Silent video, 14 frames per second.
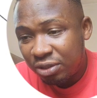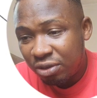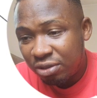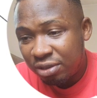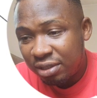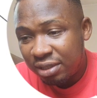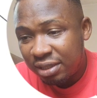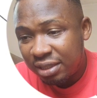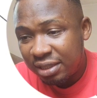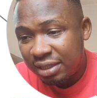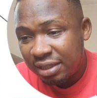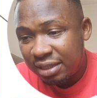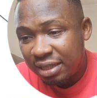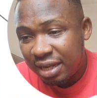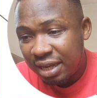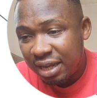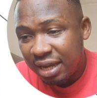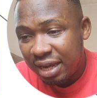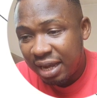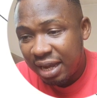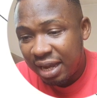just
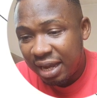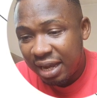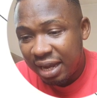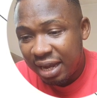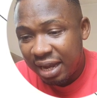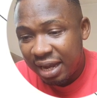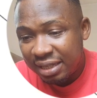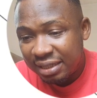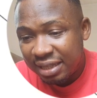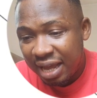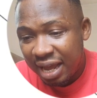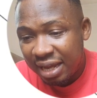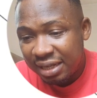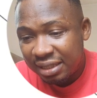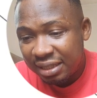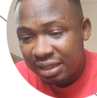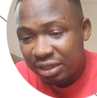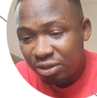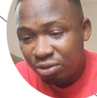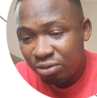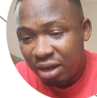entered
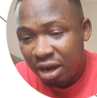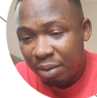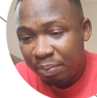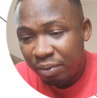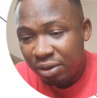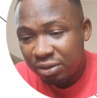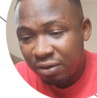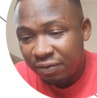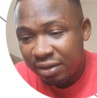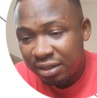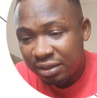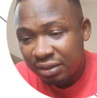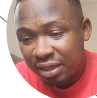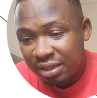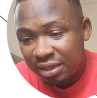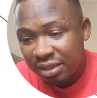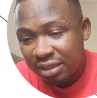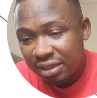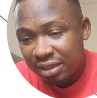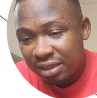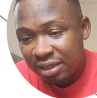into our point of
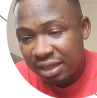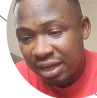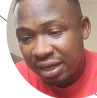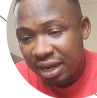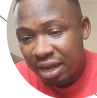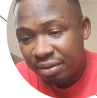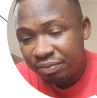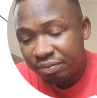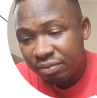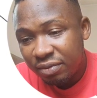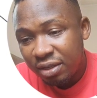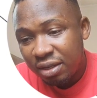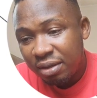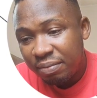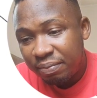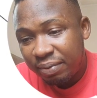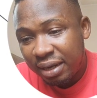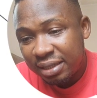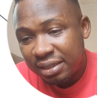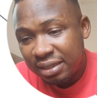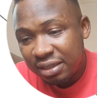interest. This area,
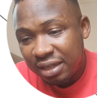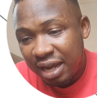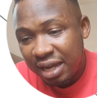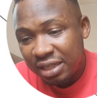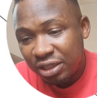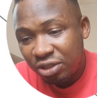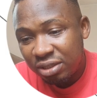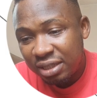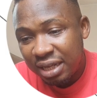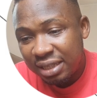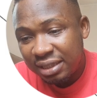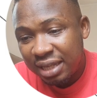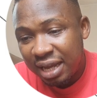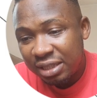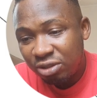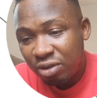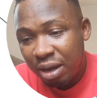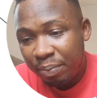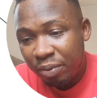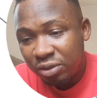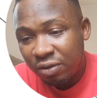price has just entered into
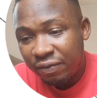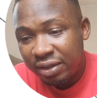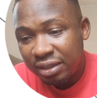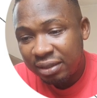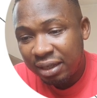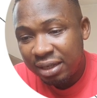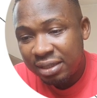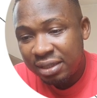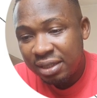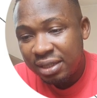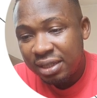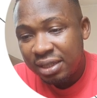our point of interest.